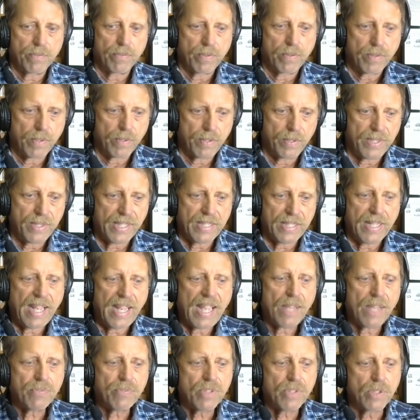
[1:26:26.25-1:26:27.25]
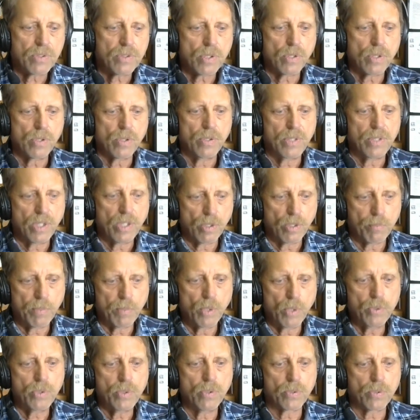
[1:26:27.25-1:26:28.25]
They have to turn their
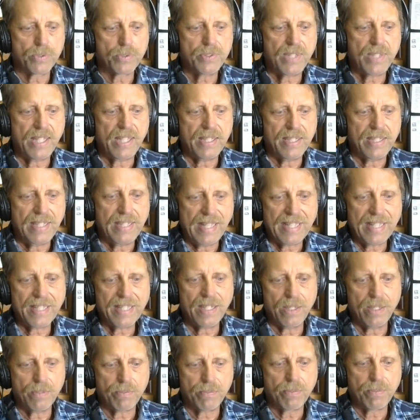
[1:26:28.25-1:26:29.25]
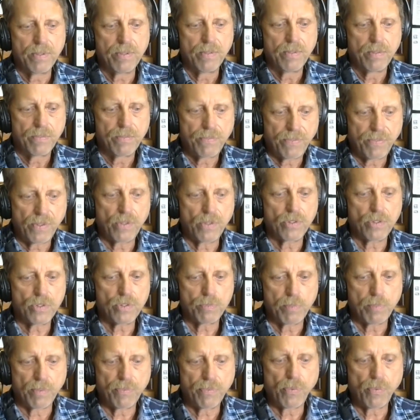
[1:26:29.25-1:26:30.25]
emotional state negative first
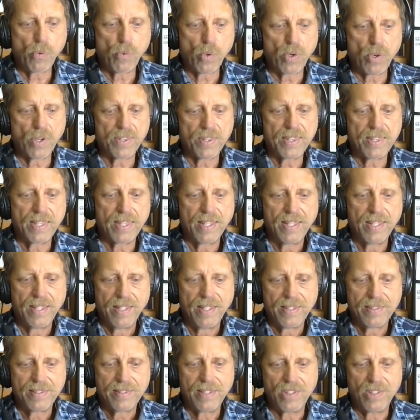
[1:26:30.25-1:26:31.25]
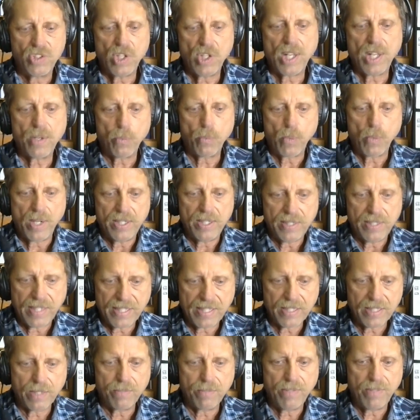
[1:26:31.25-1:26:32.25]
before to generate
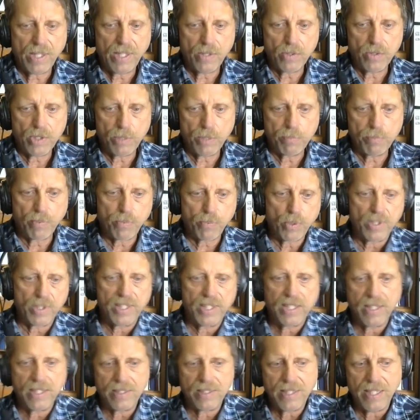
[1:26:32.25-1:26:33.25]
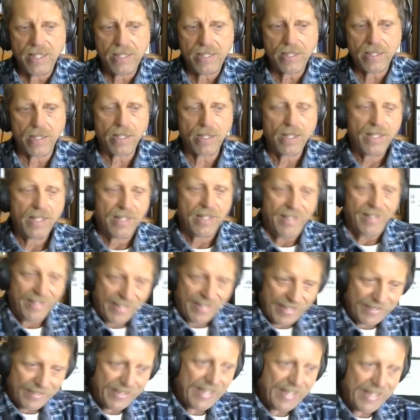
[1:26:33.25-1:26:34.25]
negative energy before they can take it.
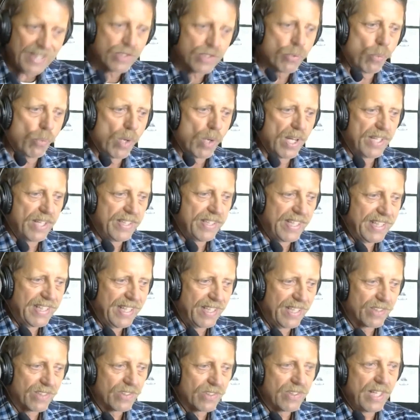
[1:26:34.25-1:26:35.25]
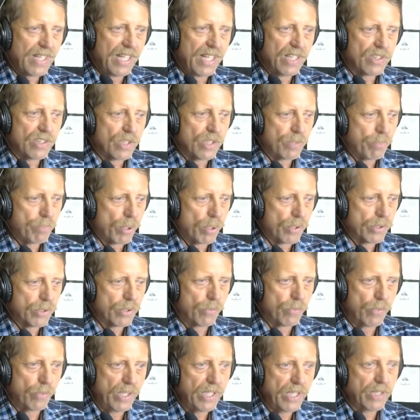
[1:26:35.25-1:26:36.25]
And that's why they can't stand the person
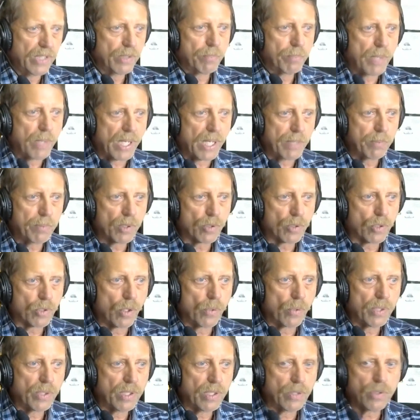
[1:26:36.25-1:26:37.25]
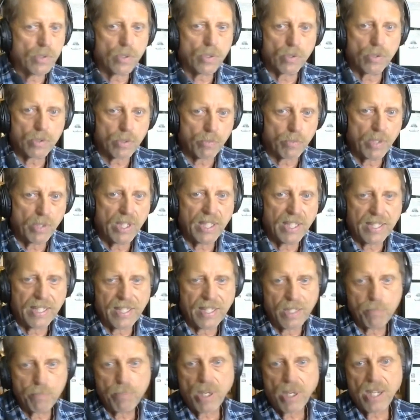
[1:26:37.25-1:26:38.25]
reading the Bible or going to church or reading any
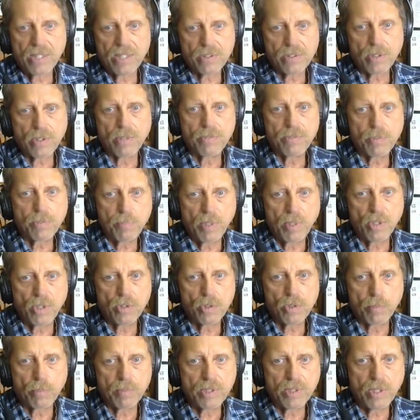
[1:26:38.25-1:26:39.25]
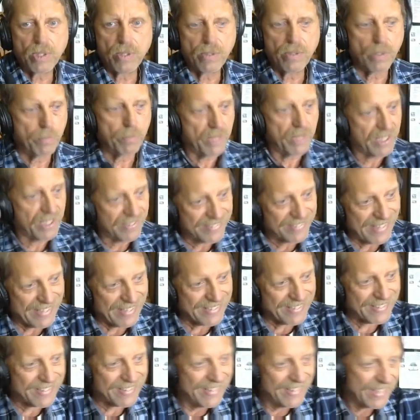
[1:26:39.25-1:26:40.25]
positive spiritual material, because
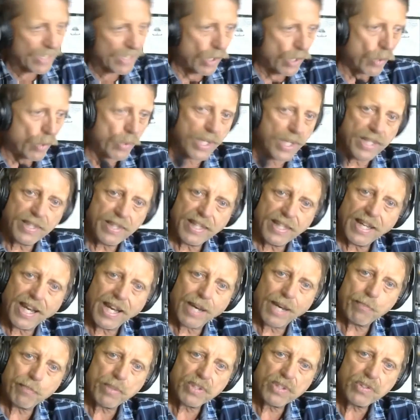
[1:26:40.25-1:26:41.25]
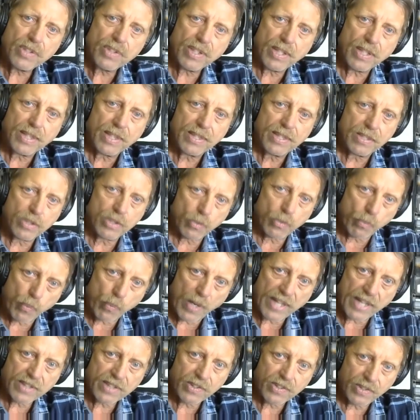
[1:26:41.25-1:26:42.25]
that's going in the opposite
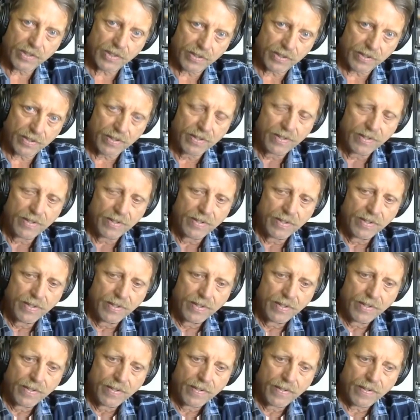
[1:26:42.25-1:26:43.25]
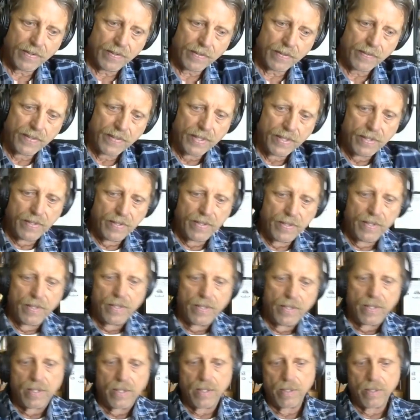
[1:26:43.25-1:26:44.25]
direction. You
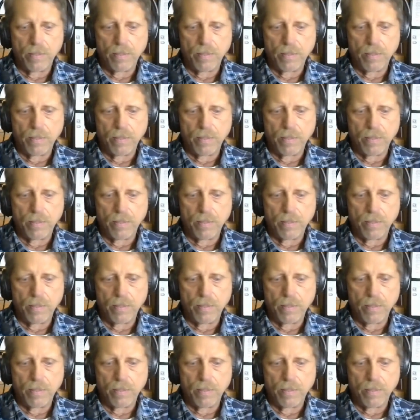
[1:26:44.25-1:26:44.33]
know?